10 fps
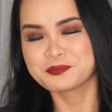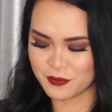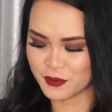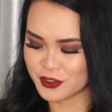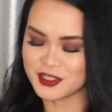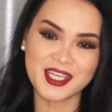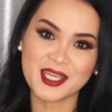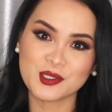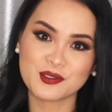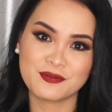So for
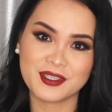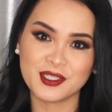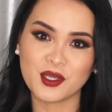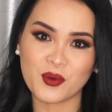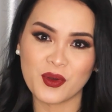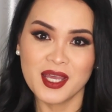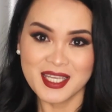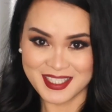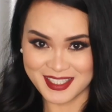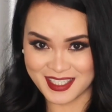today's video,
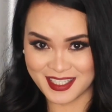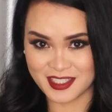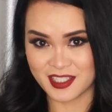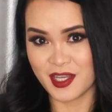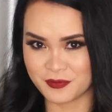since